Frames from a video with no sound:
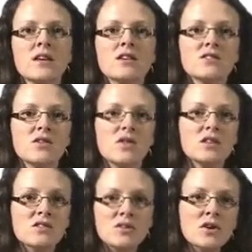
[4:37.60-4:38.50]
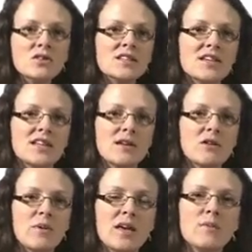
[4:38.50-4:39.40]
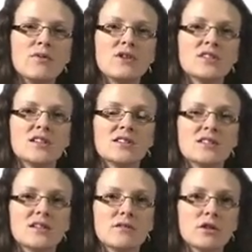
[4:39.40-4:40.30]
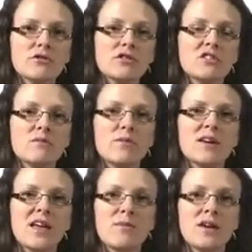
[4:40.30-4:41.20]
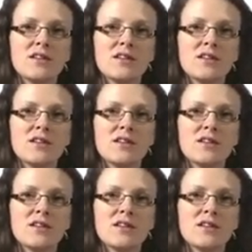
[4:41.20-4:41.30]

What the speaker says: So it's not only DNA repair proteins that are recruited by gamma